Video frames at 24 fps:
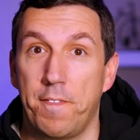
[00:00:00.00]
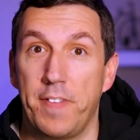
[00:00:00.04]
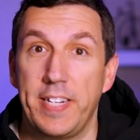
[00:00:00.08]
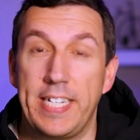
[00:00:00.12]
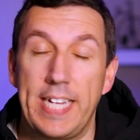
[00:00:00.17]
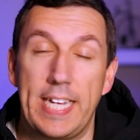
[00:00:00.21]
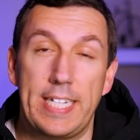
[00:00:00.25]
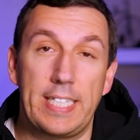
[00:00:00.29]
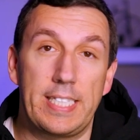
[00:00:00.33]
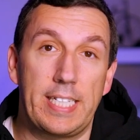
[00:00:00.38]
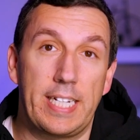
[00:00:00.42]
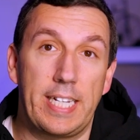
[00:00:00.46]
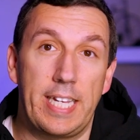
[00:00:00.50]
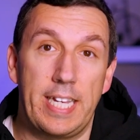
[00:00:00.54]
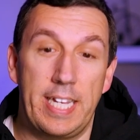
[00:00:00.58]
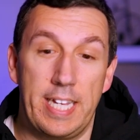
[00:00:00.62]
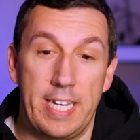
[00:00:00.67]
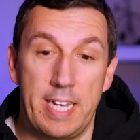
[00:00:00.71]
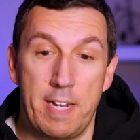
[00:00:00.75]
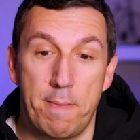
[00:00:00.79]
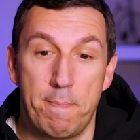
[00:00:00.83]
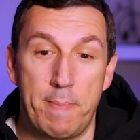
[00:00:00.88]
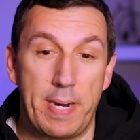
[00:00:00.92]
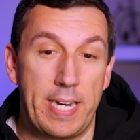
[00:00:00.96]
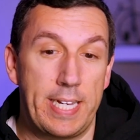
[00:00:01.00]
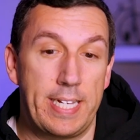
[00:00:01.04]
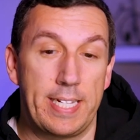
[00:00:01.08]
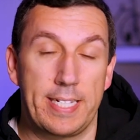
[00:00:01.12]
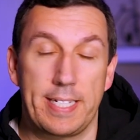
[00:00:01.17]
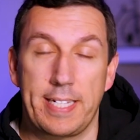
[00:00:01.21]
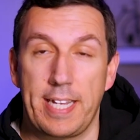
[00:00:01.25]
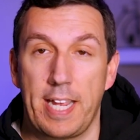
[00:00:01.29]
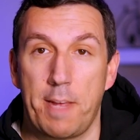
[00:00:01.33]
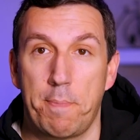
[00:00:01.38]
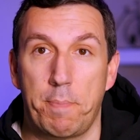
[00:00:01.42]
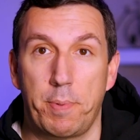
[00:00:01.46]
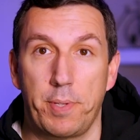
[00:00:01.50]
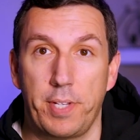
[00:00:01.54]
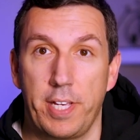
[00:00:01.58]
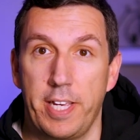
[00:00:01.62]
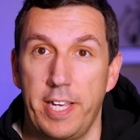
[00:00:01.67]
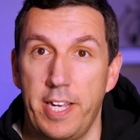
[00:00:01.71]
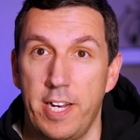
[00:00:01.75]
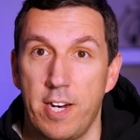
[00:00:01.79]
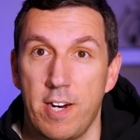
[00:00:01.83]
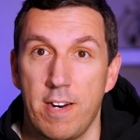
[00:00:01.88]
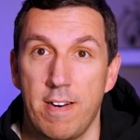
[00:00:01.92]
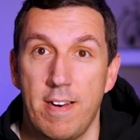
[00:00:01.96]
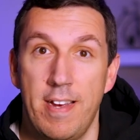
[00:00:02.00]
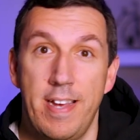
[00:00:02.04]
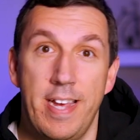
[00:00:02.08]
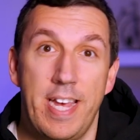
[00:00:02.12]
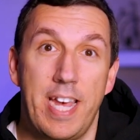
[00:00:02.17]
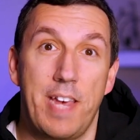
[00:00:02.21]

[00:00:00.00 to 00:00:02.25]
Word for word: Fidelity in my example here,